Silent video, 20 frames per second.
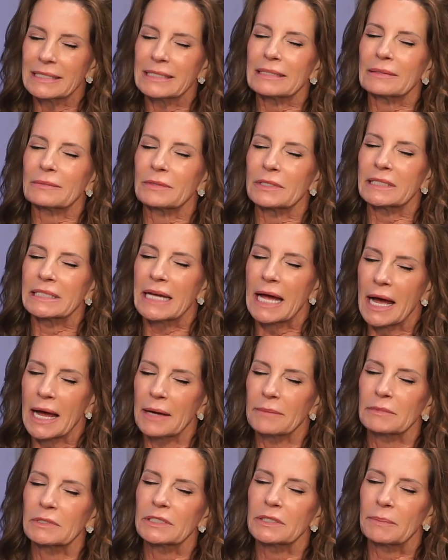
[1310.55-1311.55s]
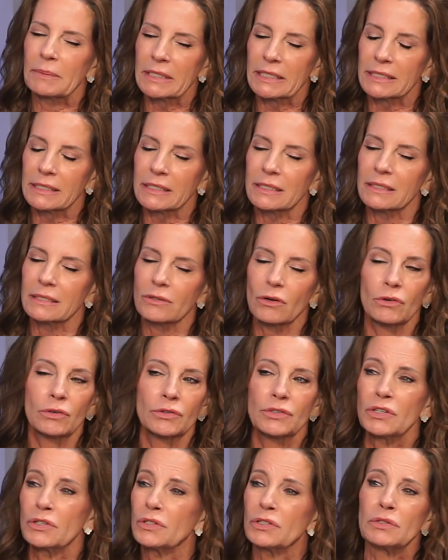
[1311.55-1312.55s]
with timeless pieces, or
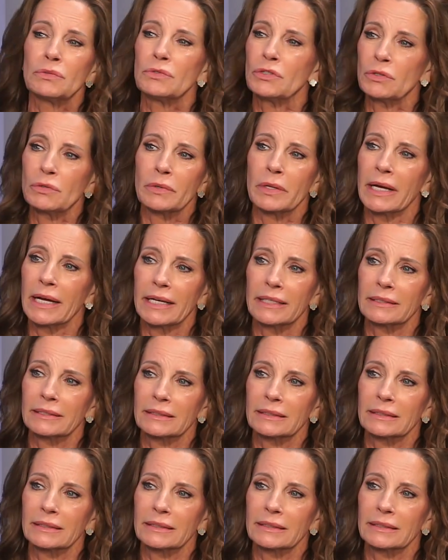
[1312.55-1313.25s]
do you do that?